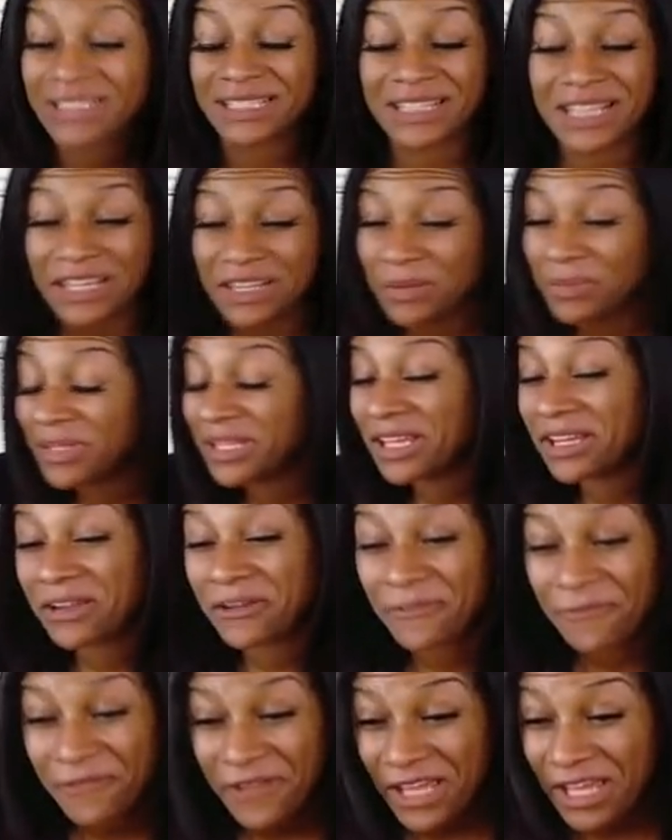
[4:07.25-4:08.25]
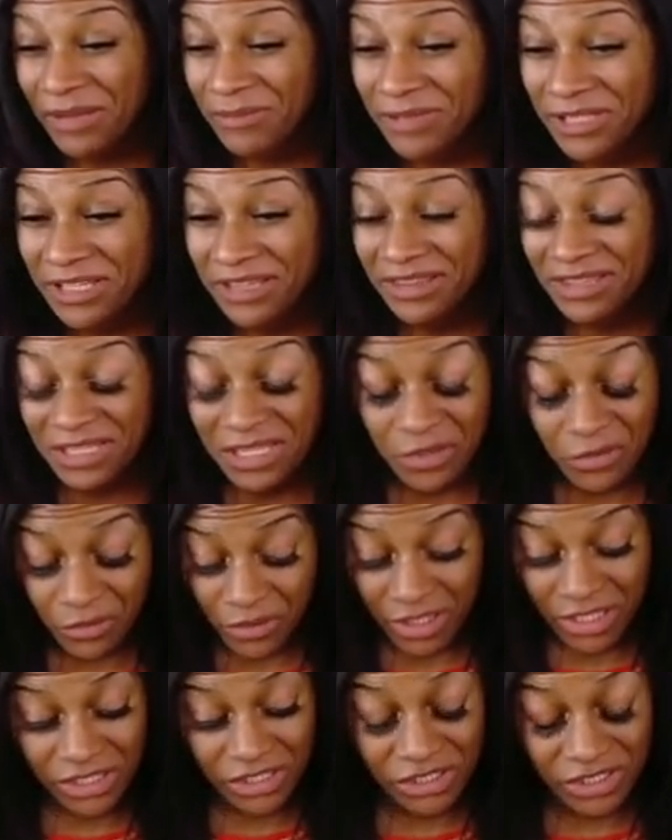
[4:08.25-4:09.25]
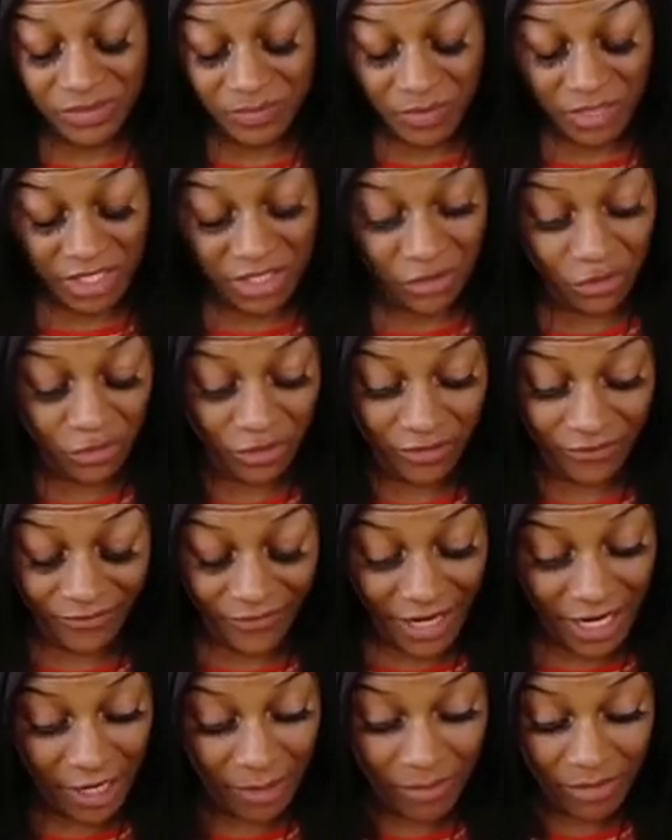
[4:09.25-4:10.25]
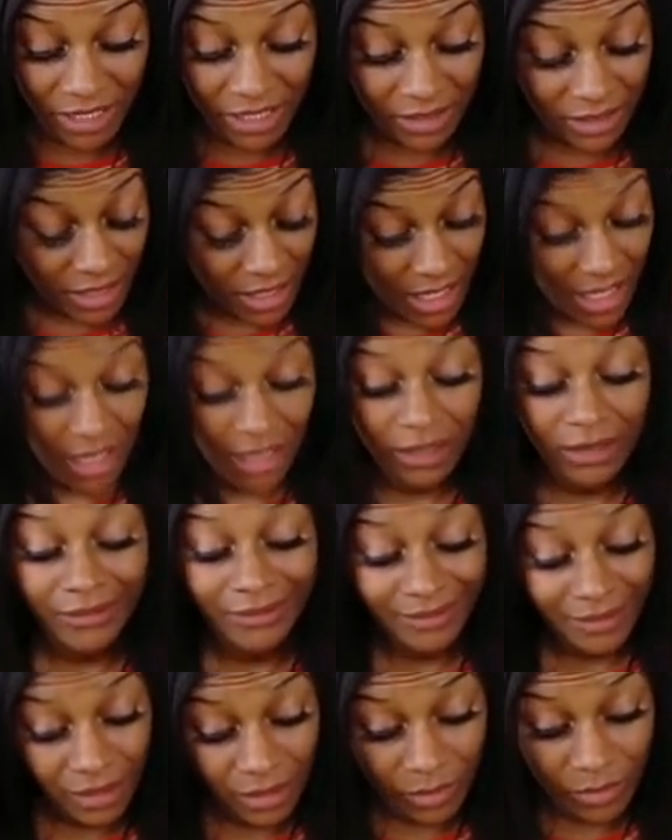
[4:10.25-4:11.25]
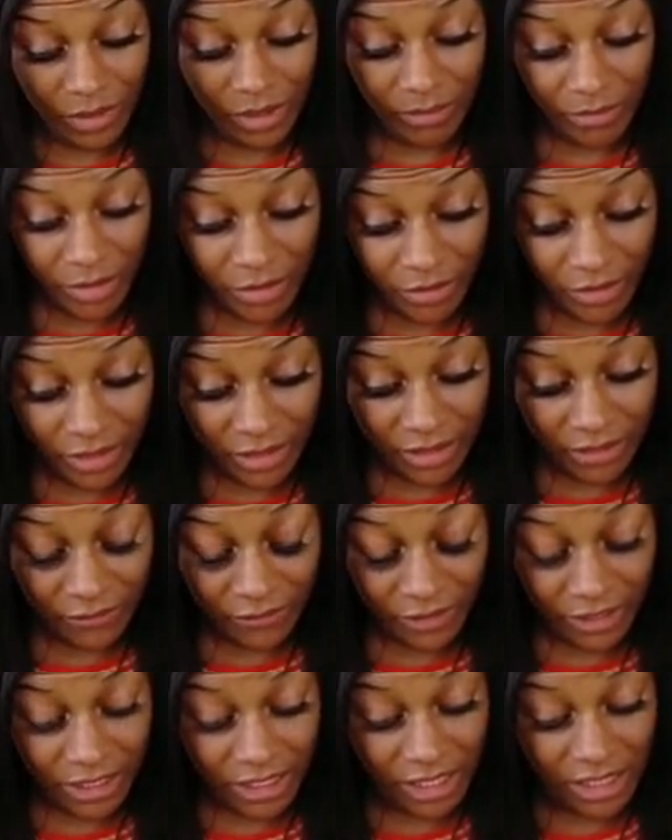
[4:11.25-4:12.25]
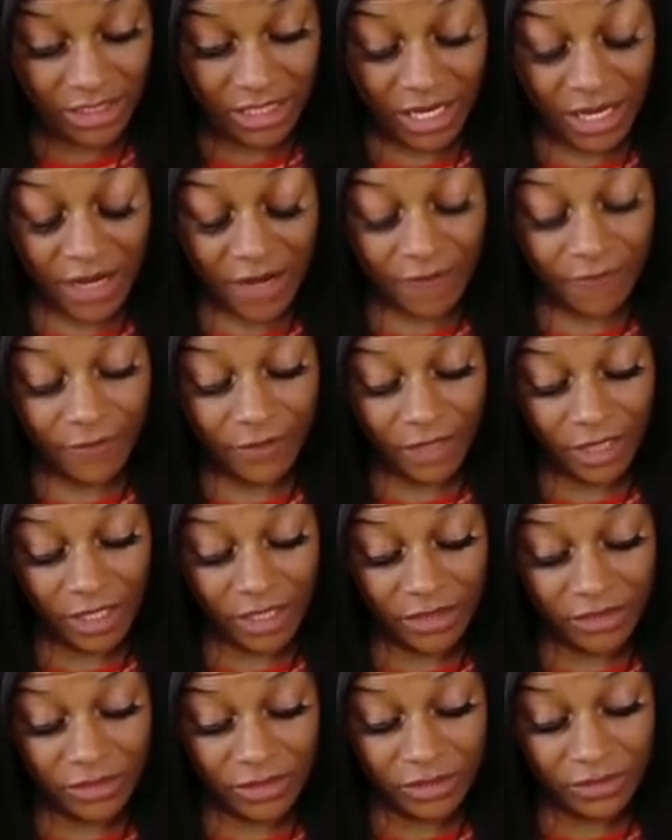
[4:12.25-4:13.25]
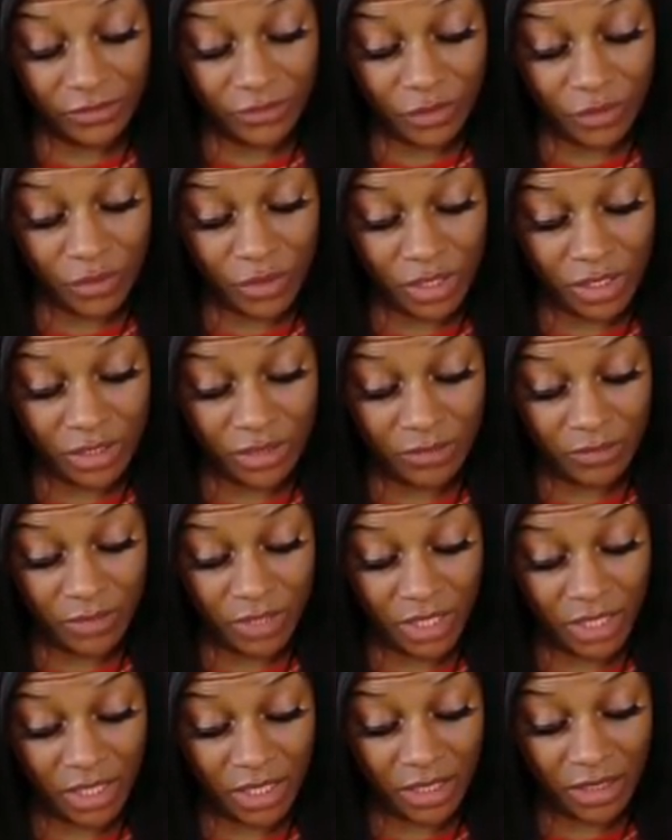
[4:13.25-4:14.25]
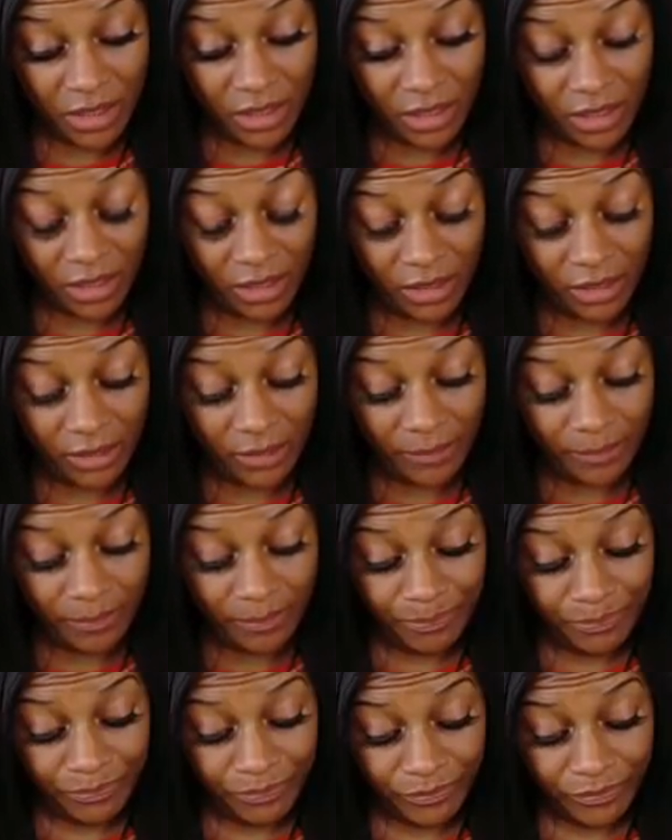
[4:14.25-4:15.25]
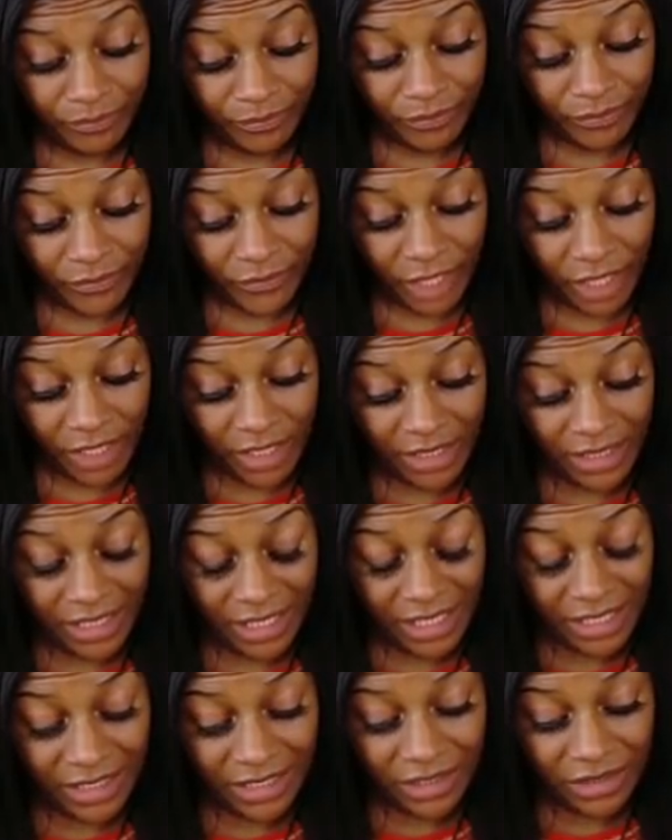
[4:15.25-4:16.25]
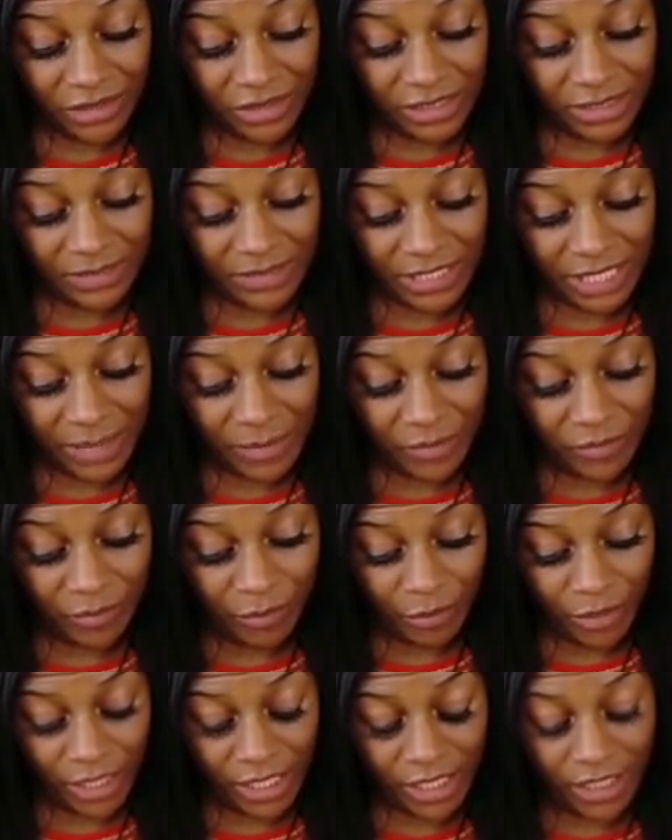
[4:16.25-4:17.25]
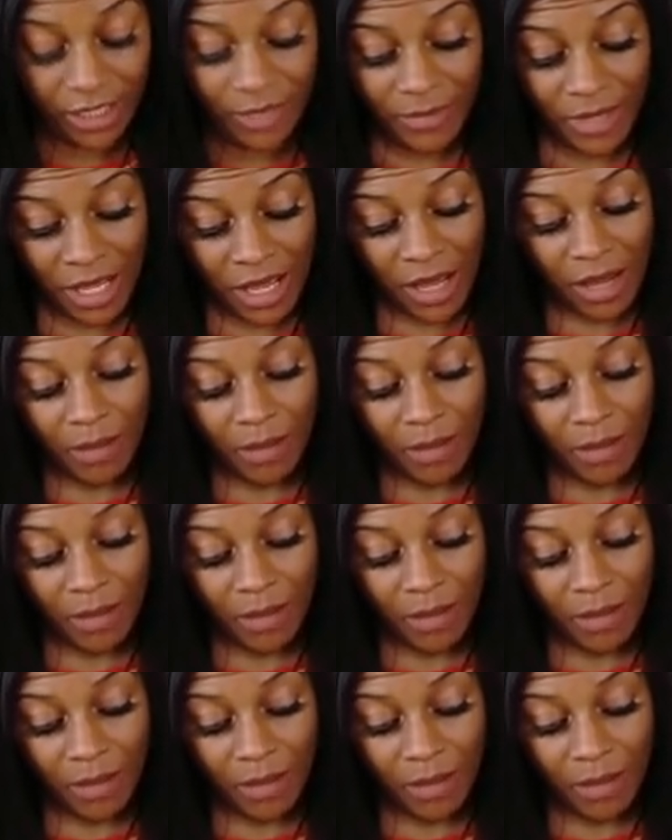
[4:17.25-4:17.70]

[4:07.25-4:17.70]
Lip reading: And that could be like a family thing or it could just be in your environment. It could be a myriad of different things. For others of you, it could be an ending or some type of breakup.